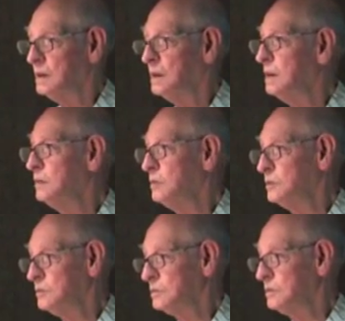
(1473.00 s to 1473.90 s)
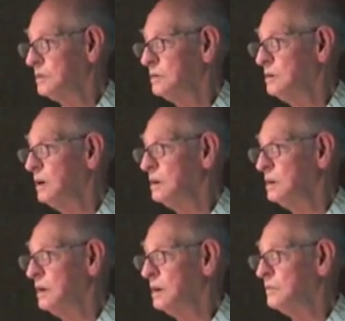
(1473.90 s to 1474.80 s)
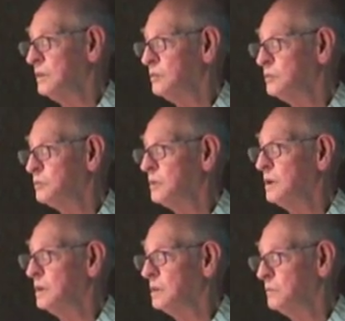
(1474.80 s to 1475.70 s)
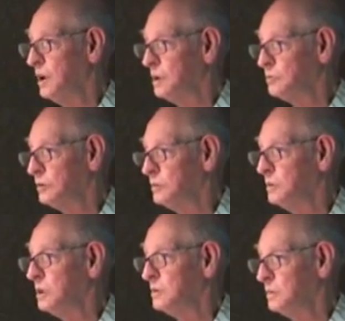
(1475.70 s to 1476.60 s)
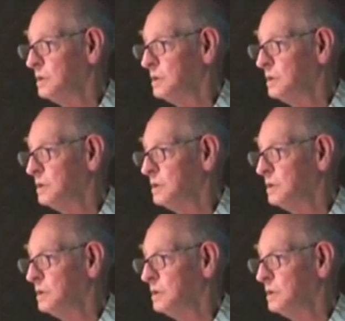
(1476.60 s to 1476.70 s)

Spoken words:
he was young enough, he was playing the macho bit,